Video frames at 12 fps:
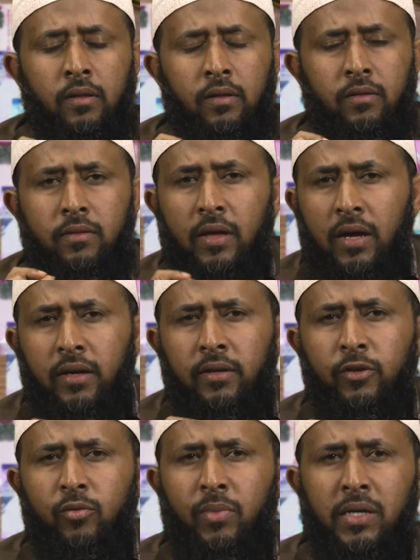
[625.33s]
Then
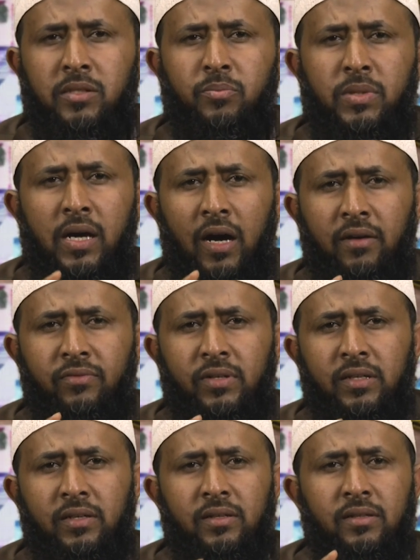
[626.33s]
you might be
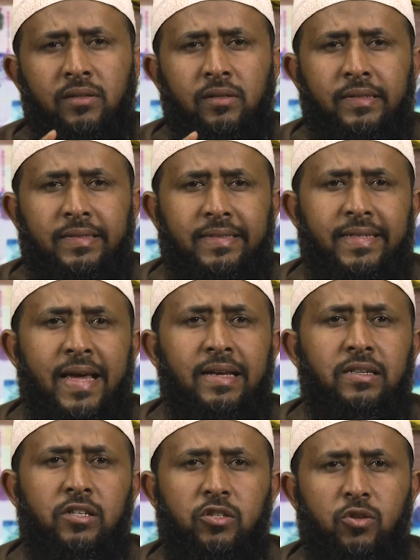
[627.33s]
having
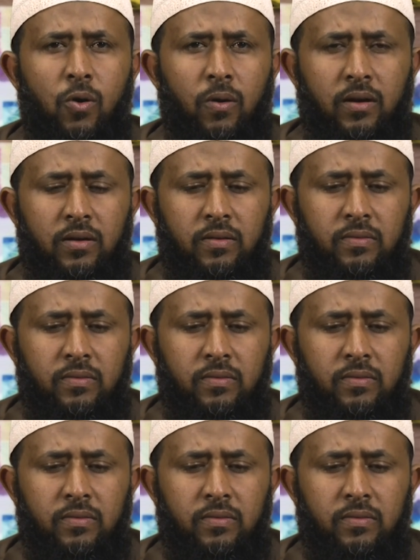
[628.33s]
dead stock.